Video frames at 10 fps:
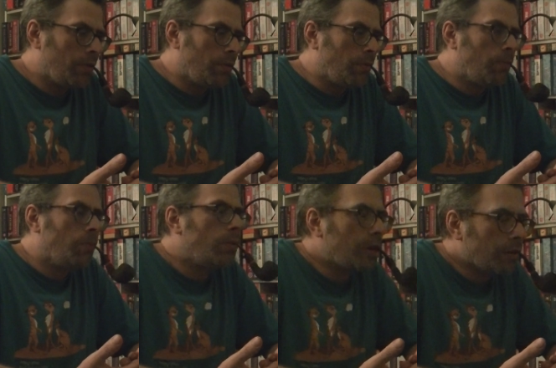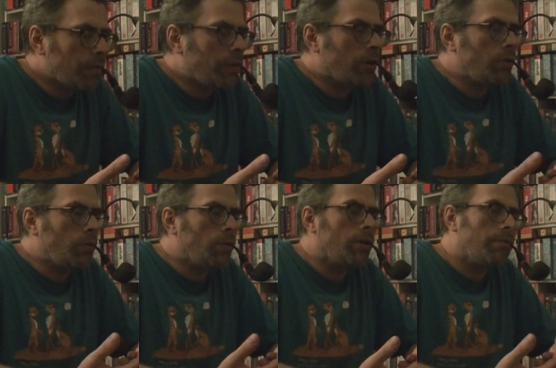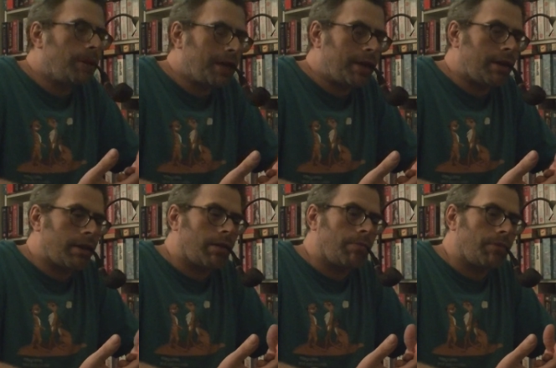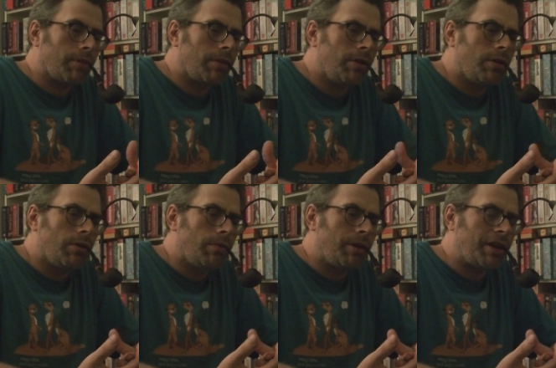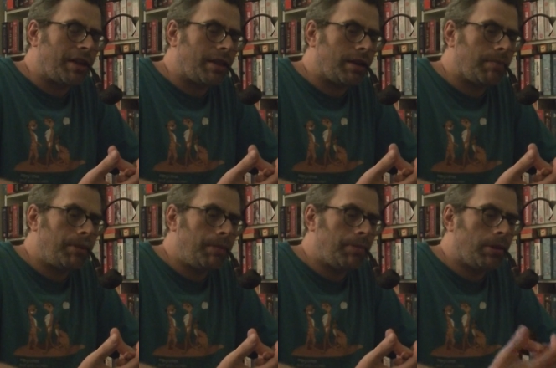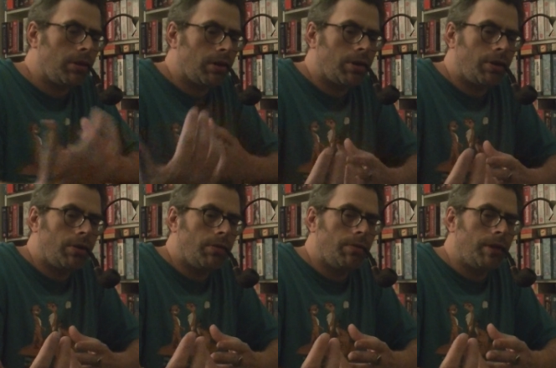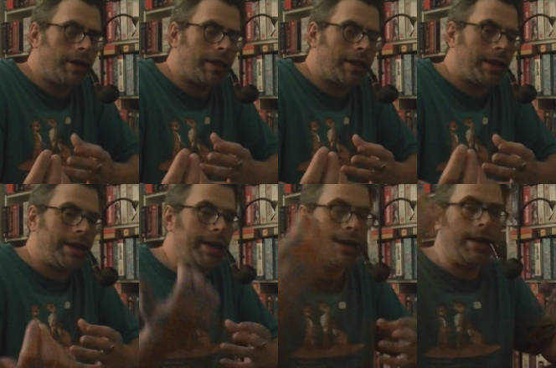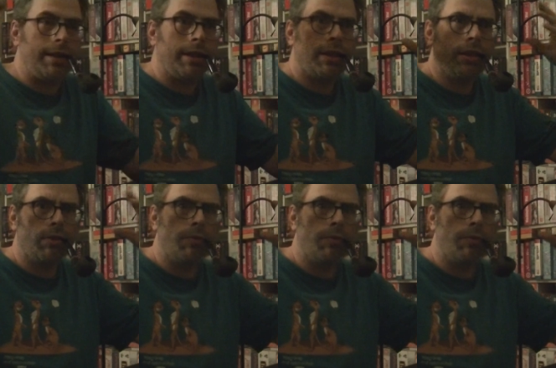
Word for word: one of the core mechanisms which I think people look to and say, hey, this is